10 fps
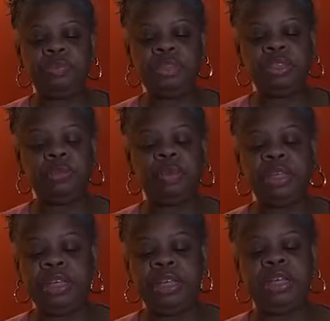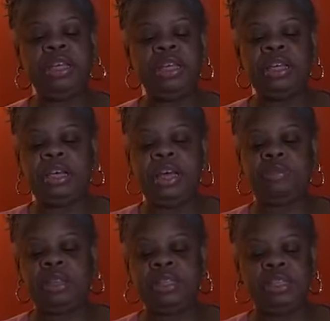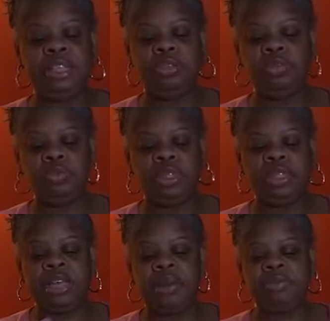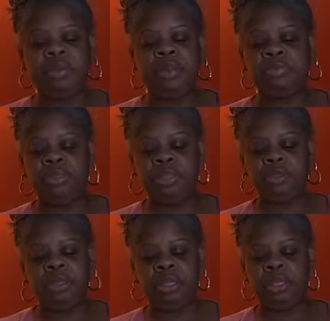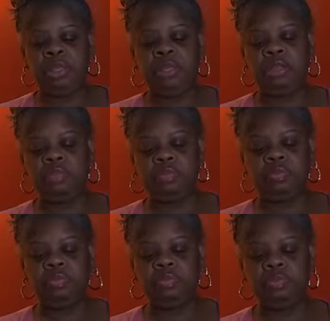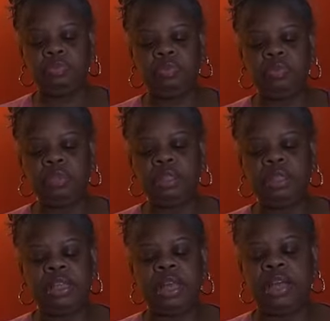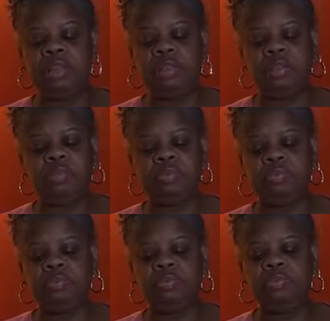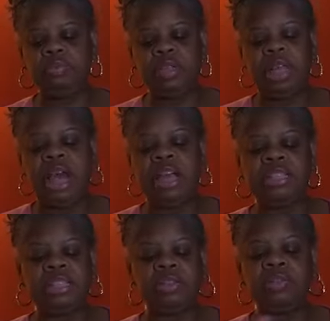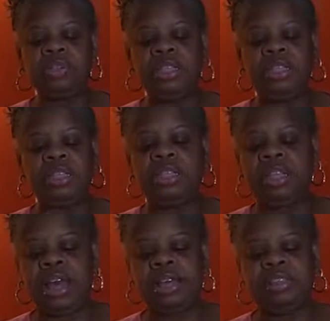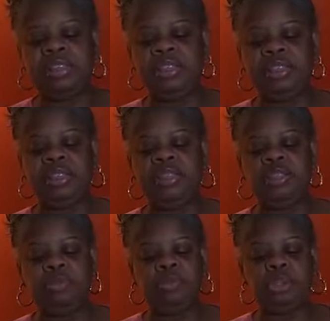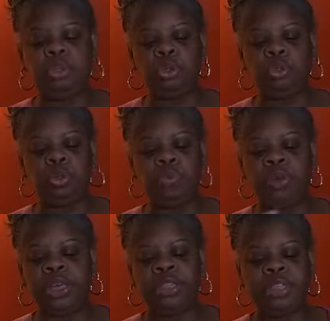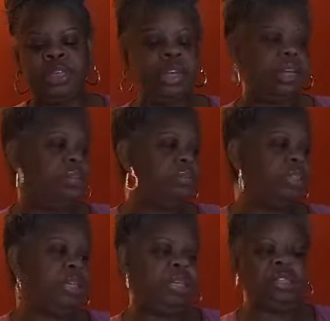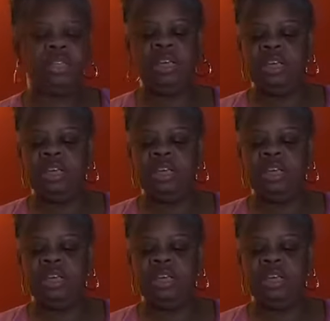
I'm not saying you did that, but I'm just speaking that I just don't think that that's the mature way to handle things.